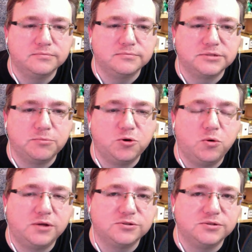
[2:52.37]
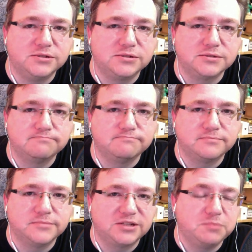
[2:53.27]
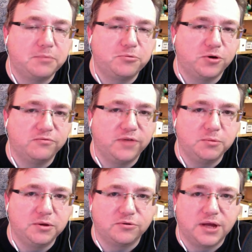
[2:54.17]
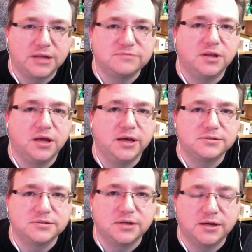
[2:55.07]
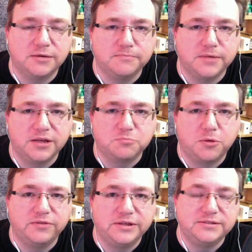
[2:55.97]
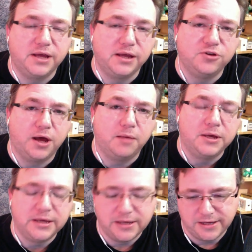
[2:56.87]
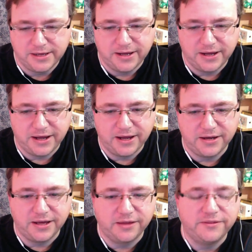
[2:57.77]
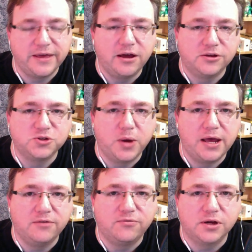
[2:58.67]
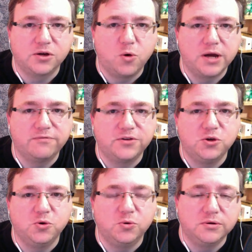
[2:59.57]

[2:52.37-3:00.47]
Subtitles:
someone who also does XMod Pro development for lots of clients as part of his day job. And they also have quite a few